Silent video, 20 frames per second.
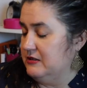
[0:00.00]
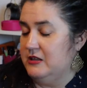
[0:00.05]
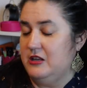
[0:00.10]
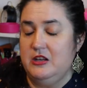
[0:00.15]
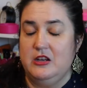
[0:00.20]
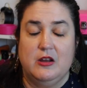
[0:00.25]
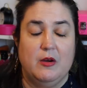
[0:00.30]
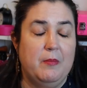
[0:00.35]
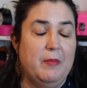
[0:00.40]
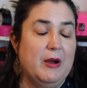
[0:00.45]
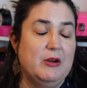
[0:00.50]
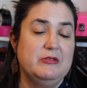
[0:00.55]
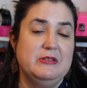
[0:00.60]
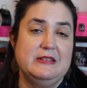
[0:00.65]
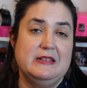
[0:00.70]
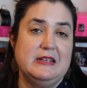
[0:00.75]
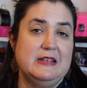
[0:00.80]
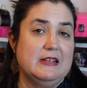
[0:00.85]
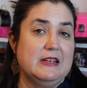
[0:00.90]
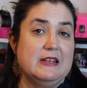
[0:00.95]
you know,
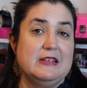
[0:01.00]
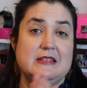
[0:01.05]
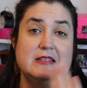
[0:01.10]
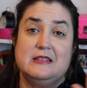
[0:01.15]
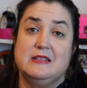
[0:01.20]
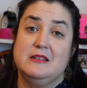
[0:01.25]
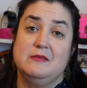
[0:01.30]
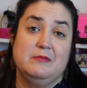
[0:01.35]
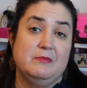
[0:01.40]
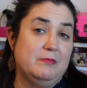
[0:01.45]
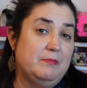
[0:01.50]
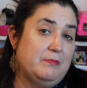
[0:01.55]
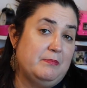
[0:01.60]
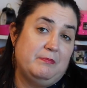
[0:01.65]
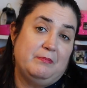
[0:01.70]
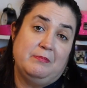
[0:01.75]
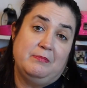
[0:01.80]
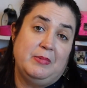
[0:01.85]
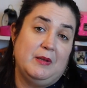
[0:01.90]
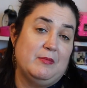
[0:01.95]
post it, because
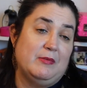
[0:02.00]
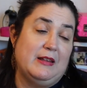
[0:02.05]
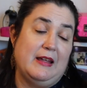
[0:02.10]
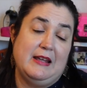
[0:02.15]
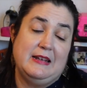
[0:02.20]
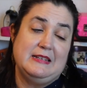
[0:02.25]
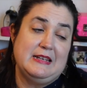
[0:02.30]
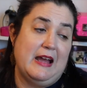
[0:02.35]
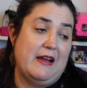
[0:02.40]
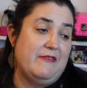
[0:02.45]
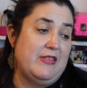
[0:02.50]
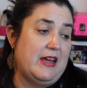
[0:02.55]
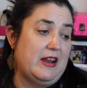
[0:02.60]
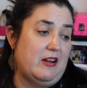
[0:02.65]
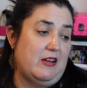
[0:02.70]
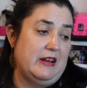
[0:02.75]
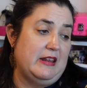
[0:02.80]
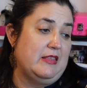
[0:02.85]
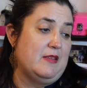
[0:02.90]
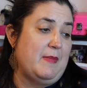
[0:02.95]
people like to have that
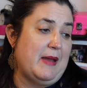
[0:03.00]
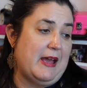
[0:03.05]
on in the